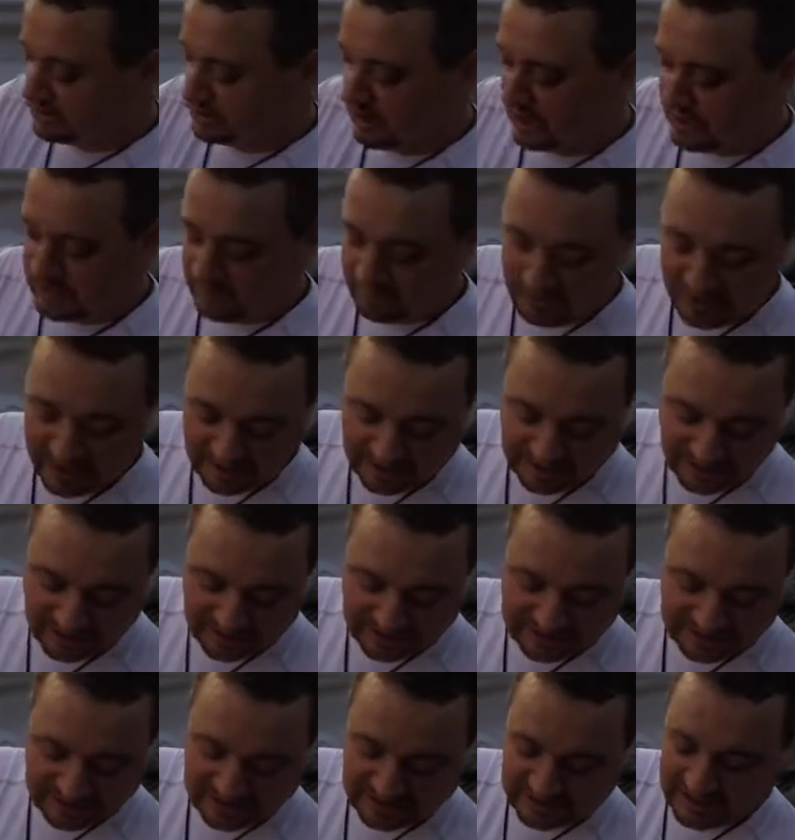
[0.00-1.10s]
So I can make
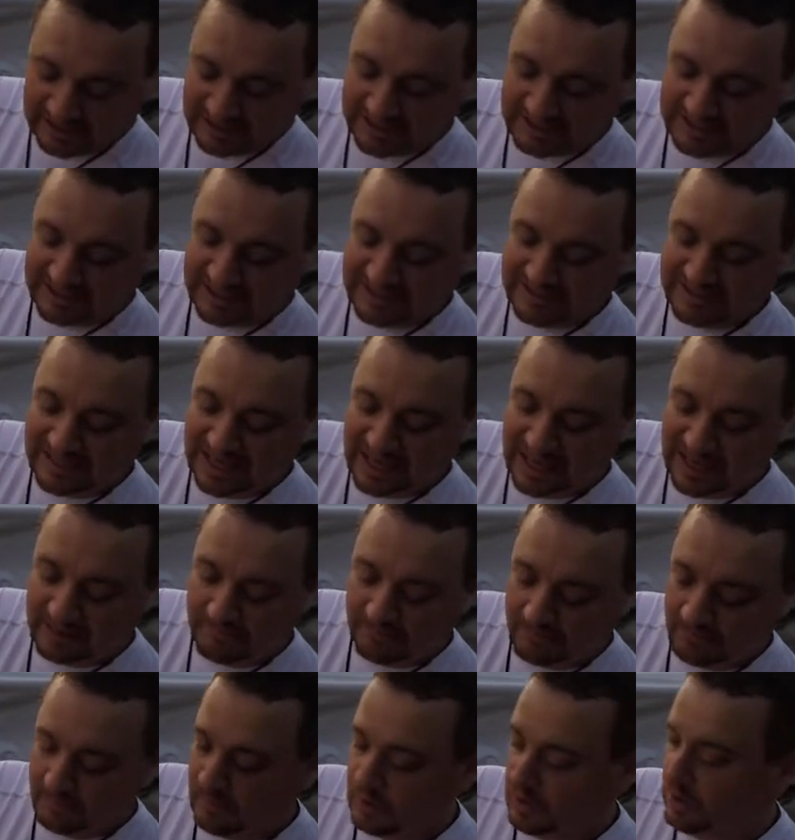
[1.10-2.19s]
dozens of these at a
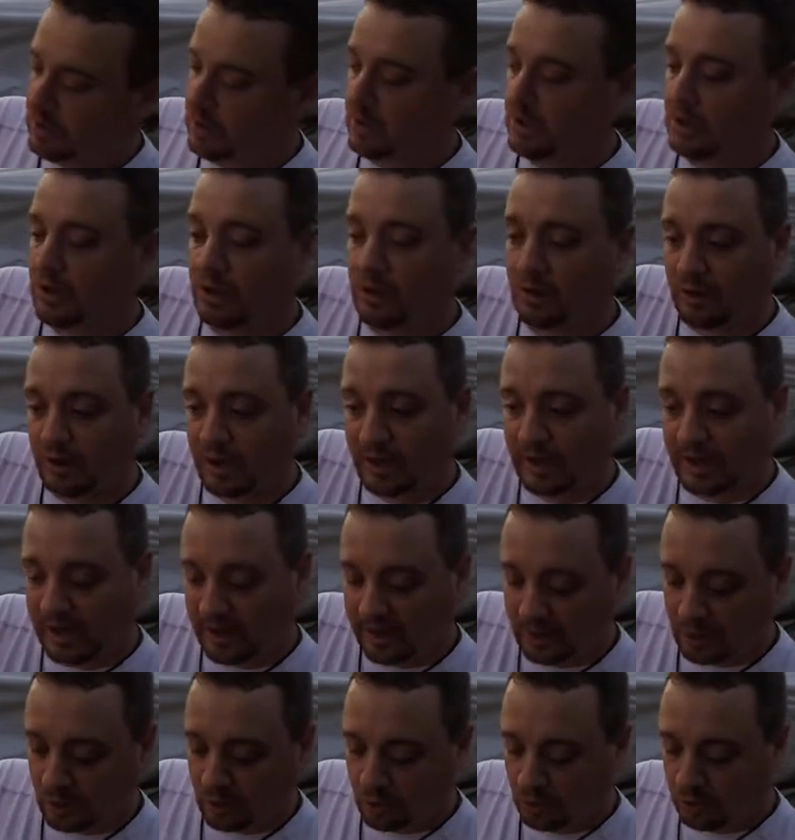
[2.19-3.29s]
time, alright? I
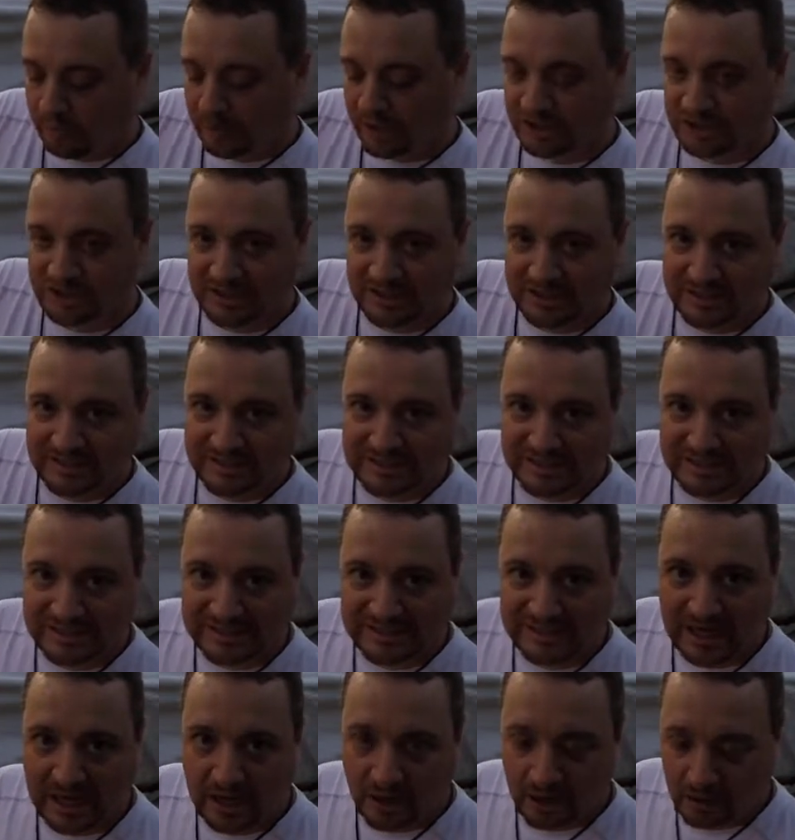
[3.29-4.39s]
got a whole bunch of these things
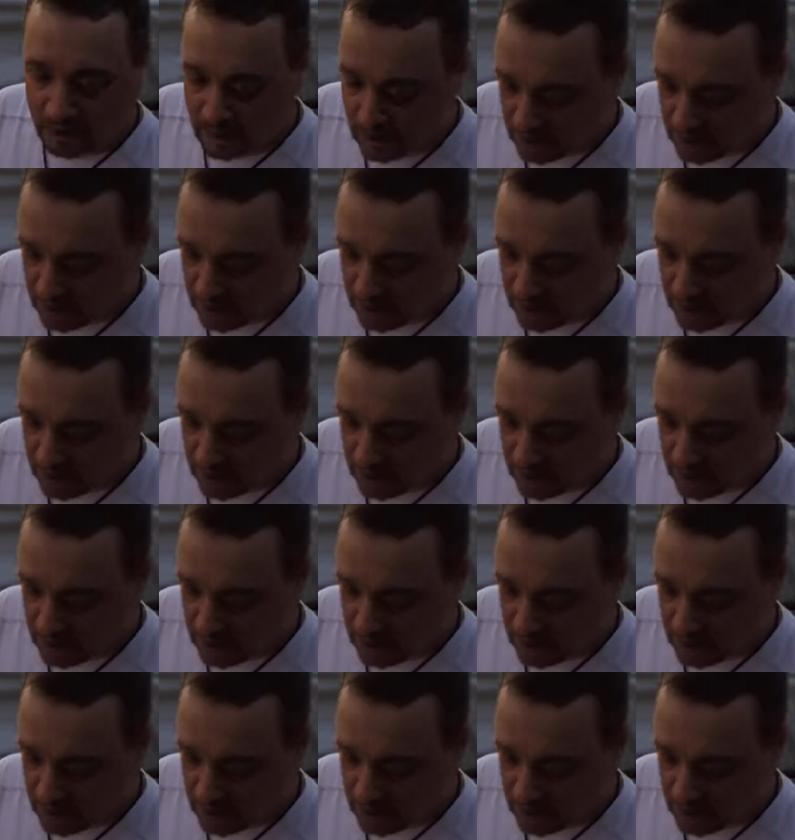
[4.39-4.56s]
now.